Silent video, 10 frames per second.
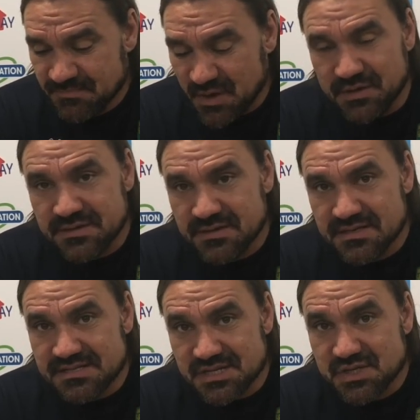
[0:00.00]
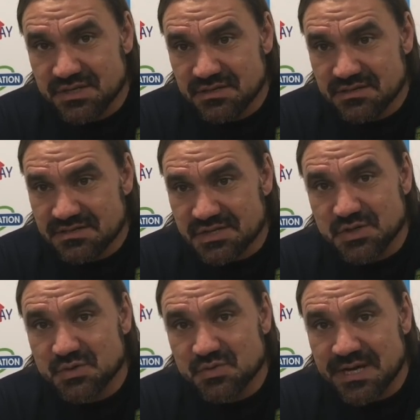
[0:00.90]
on such
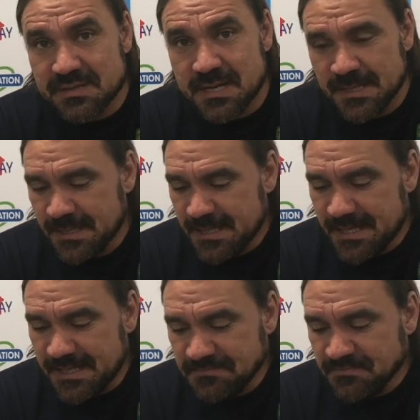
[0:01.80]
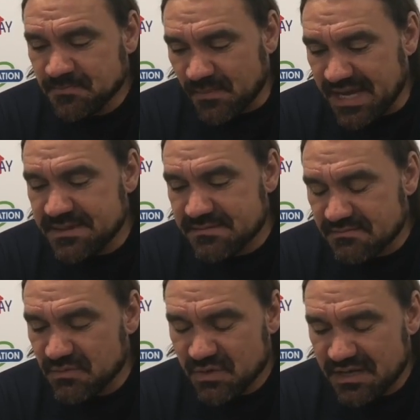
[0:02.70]
a good run,
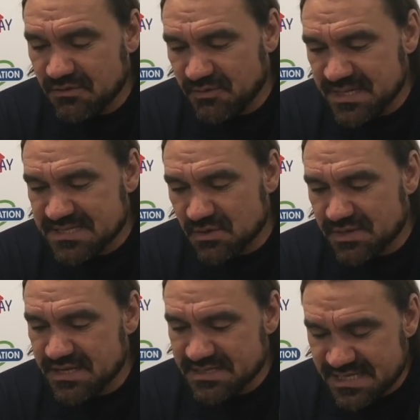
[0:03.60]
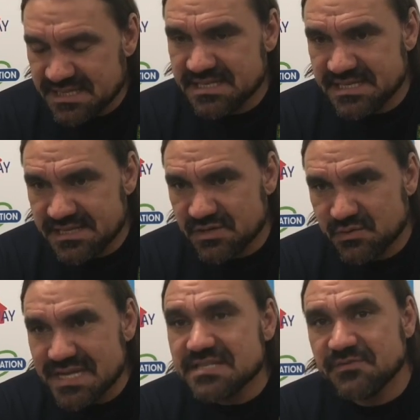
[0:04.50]
and you got the feeling, so the intensity and the
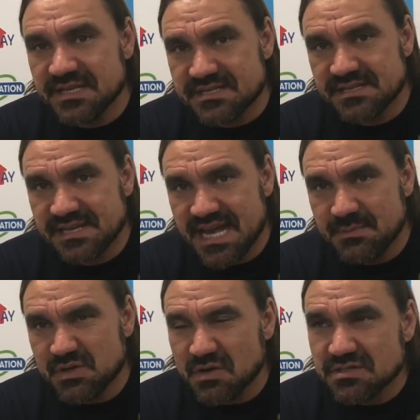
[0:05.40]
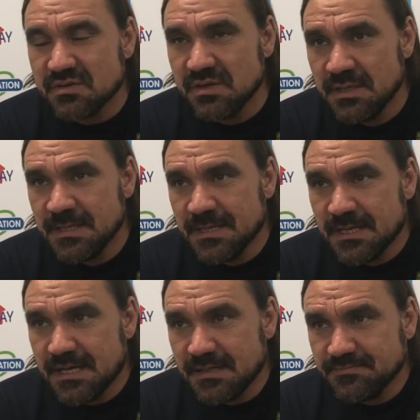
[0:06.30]
aggressiveness in the game, and also
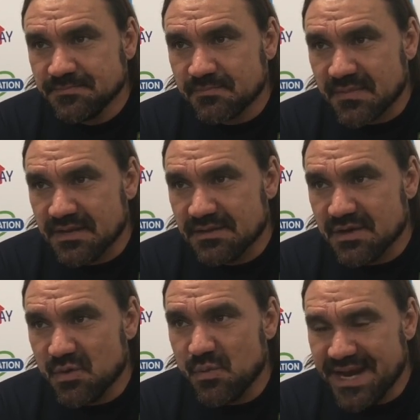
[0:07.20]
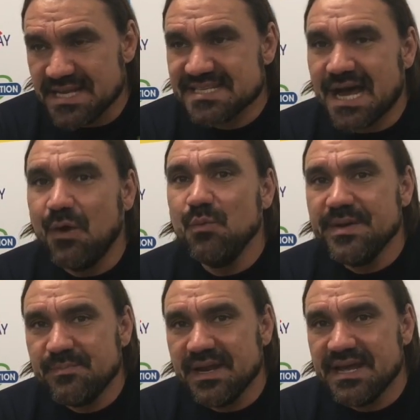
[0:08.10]
the awareness how
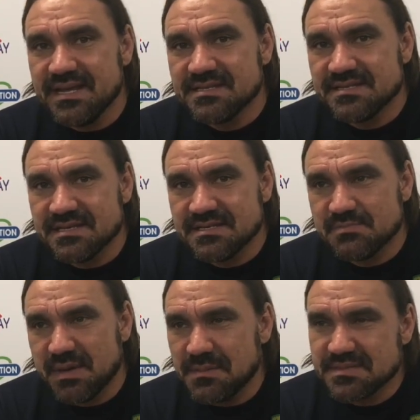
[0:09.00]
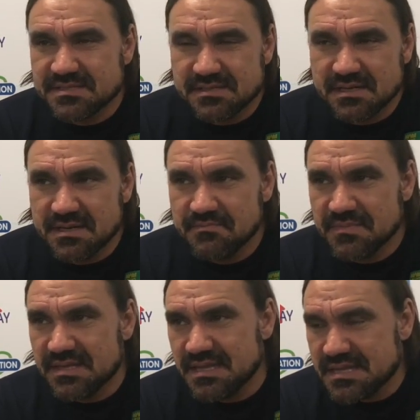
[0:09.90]
we play, and perhaps
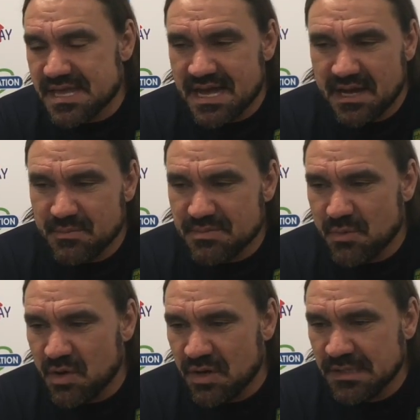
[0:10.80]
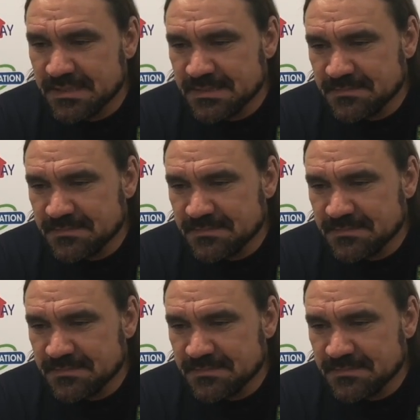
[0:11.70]
that they are a bit more